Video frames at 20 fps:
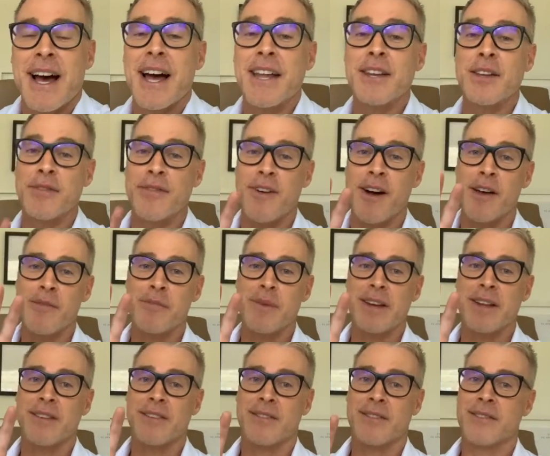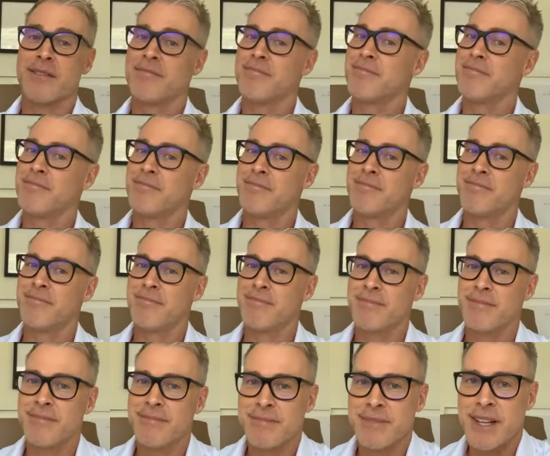Under 5 minutes,
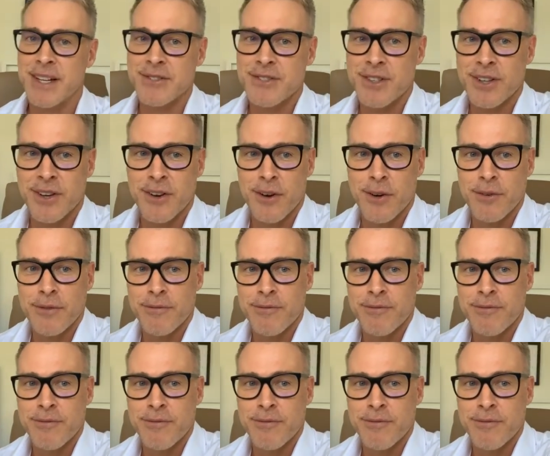touch and go.